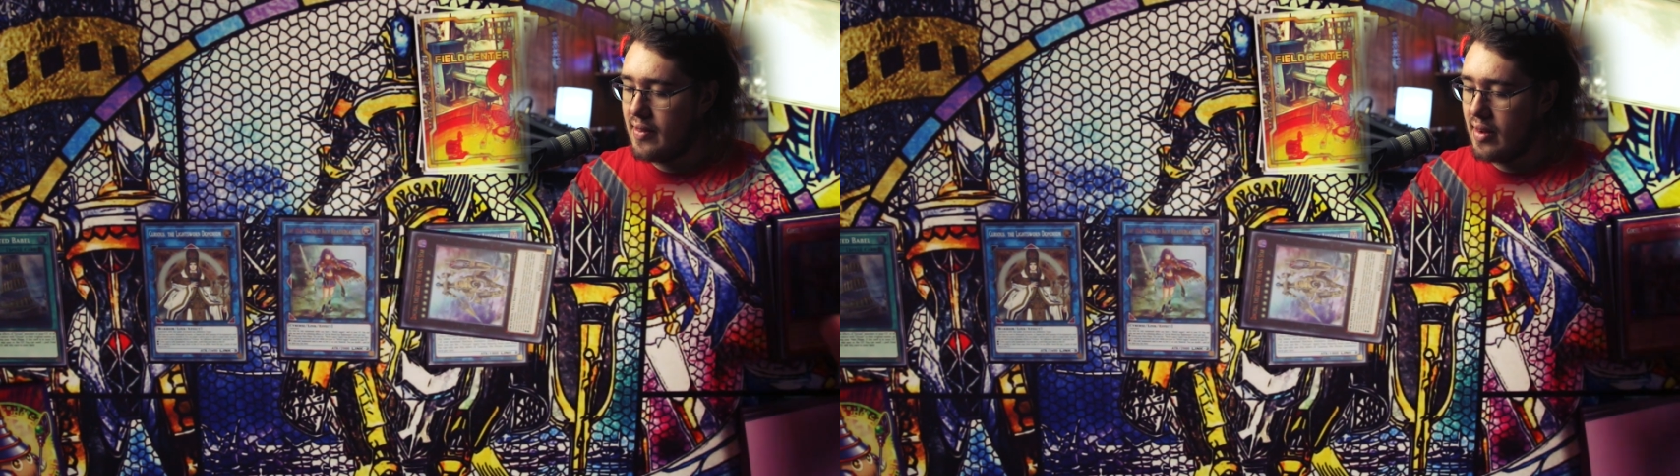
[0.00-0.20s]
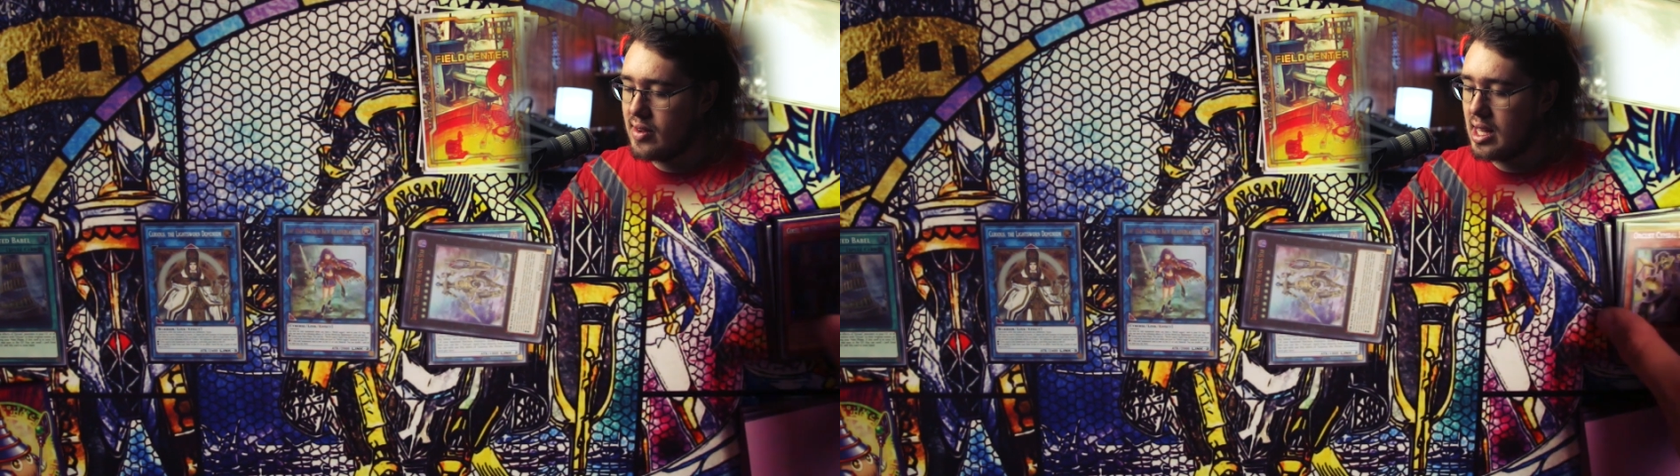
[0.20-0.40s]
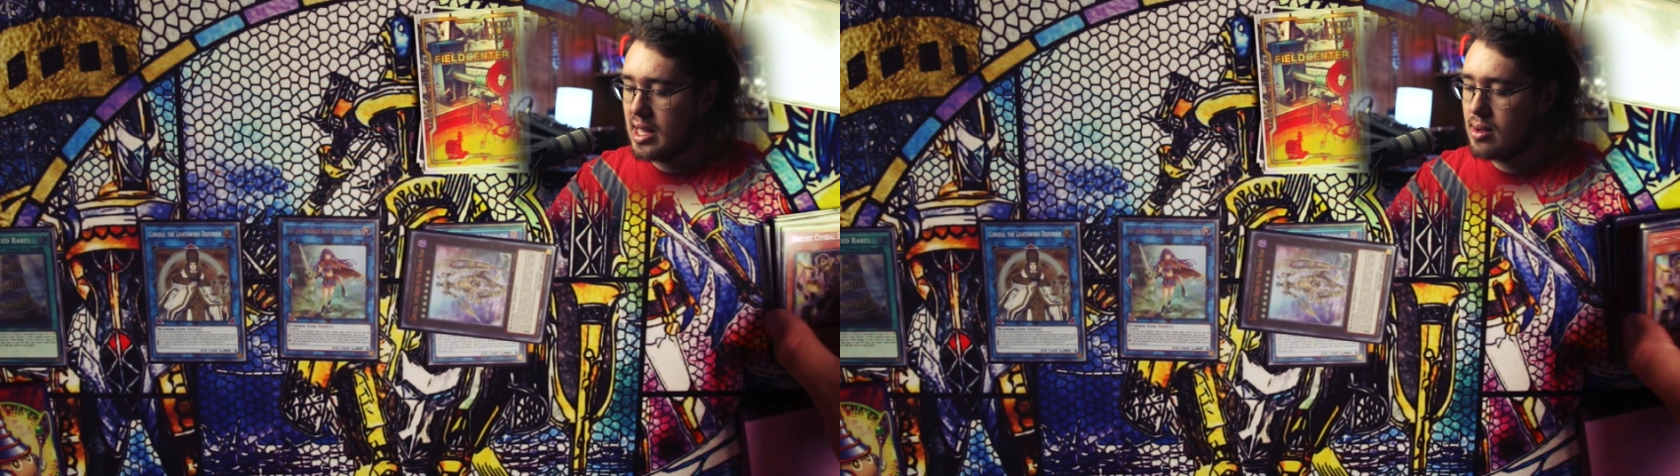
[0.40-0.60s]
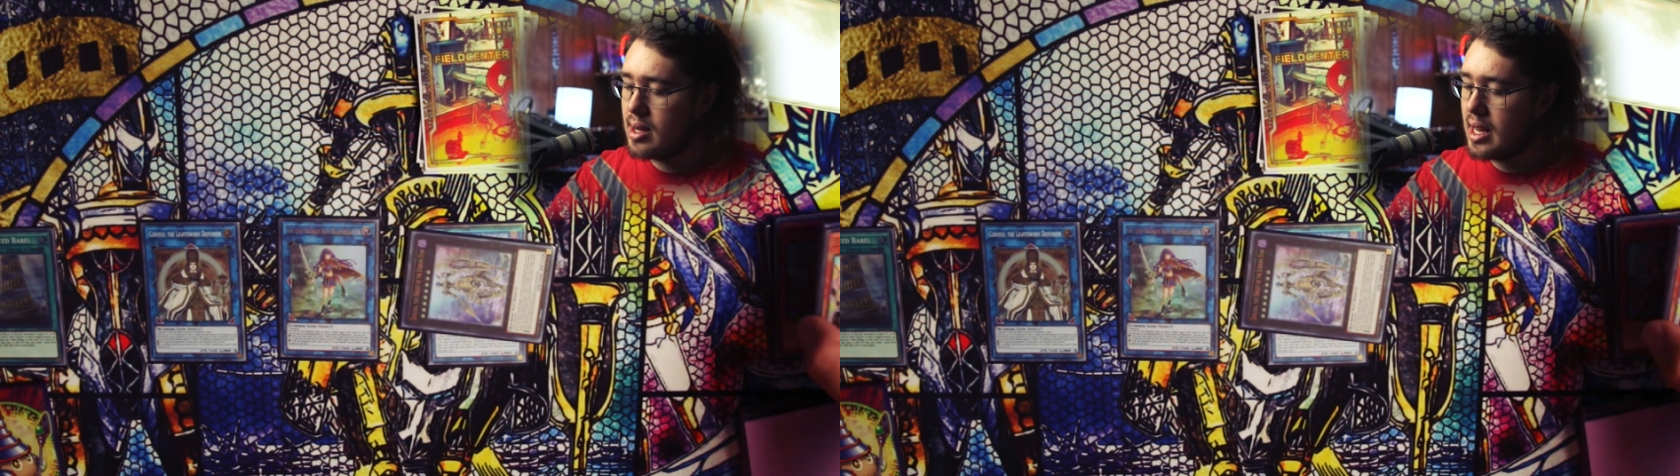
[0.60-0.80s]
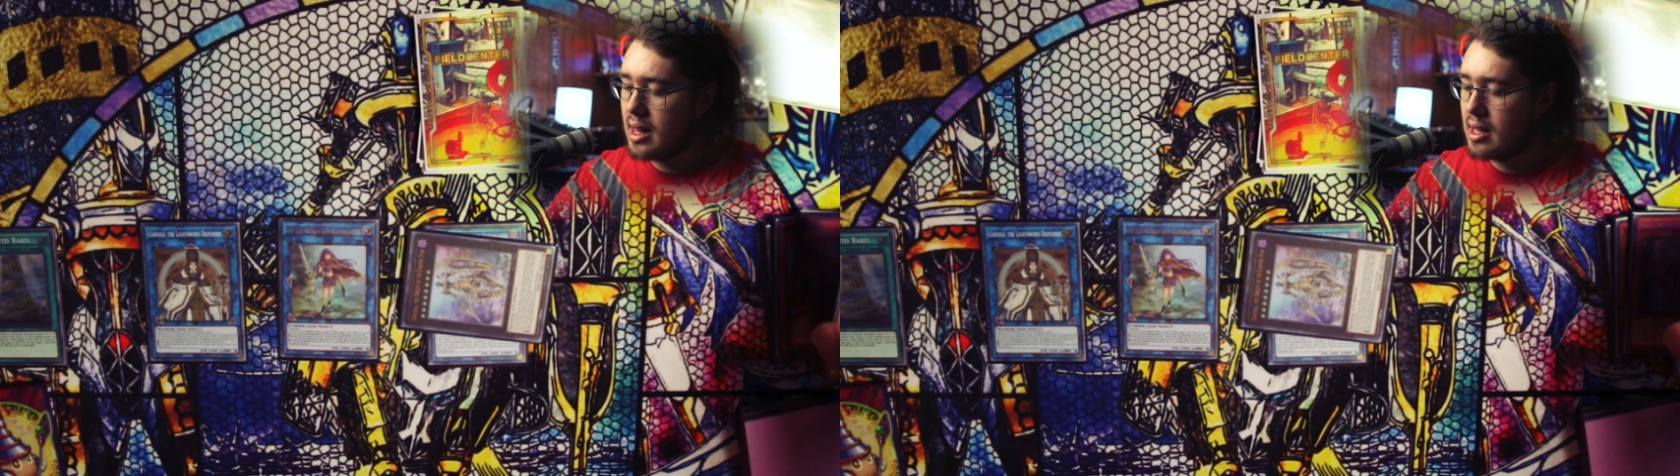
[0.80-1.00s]
everything you
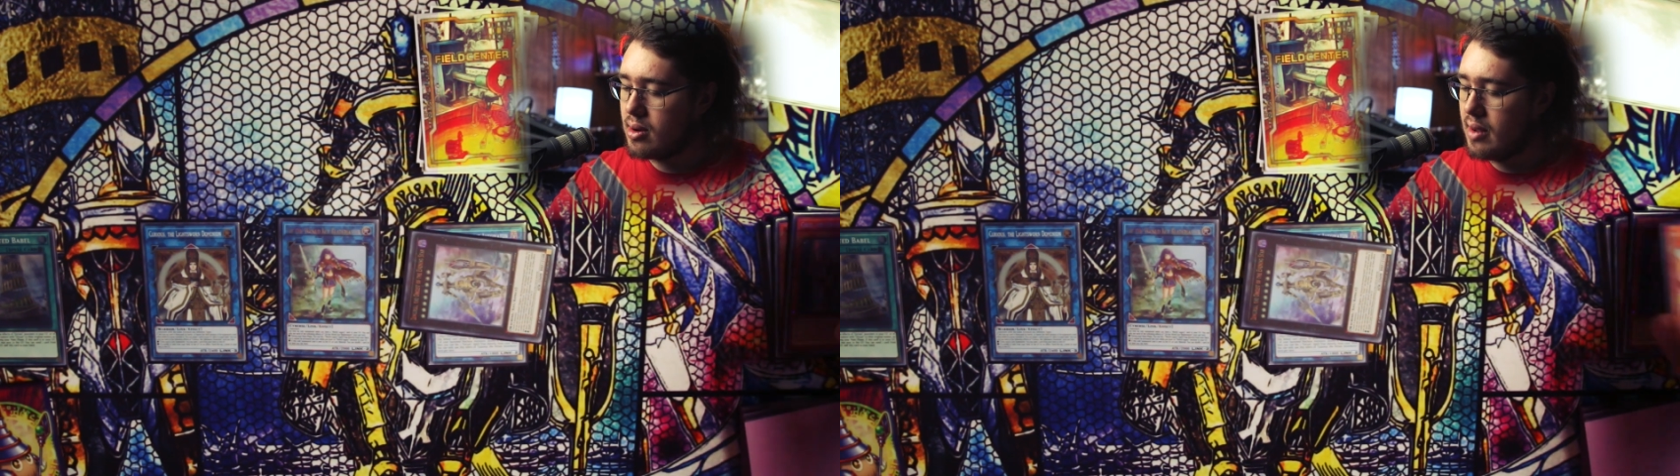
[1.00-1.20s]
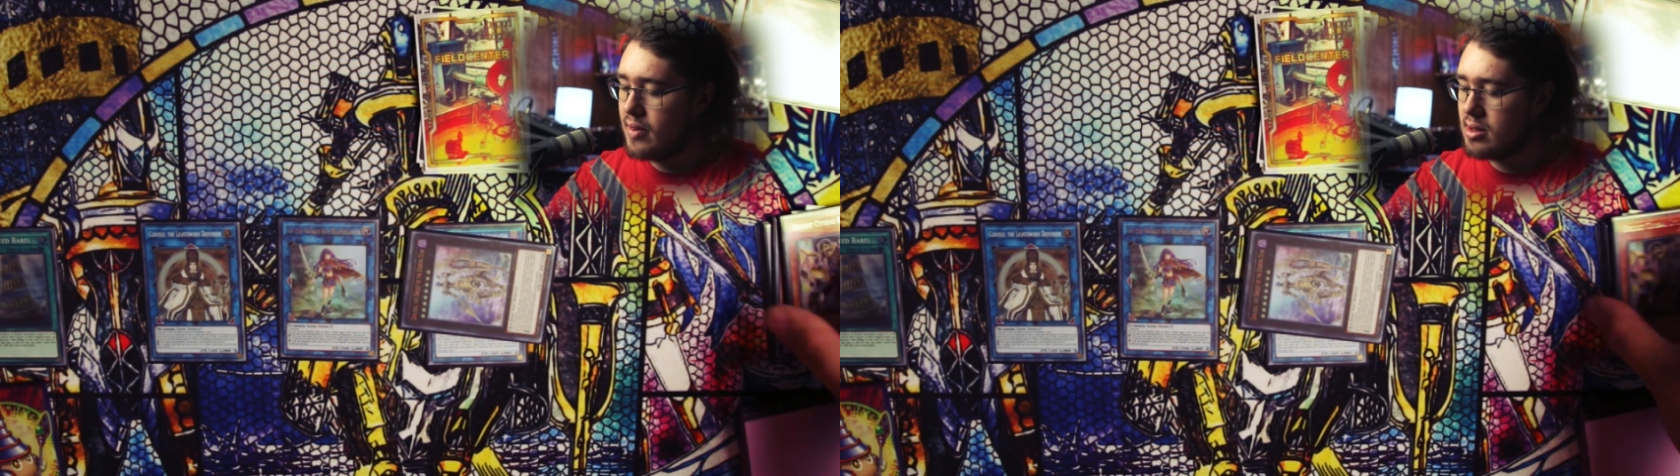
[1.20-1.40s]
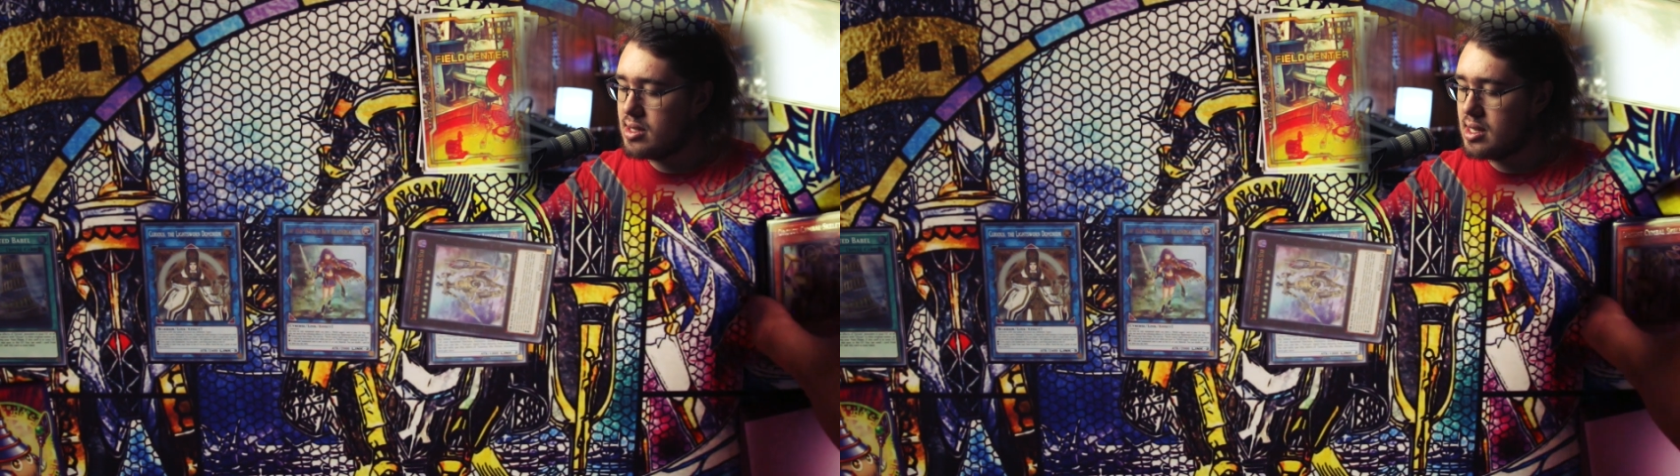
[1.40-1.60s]
need in the graveyard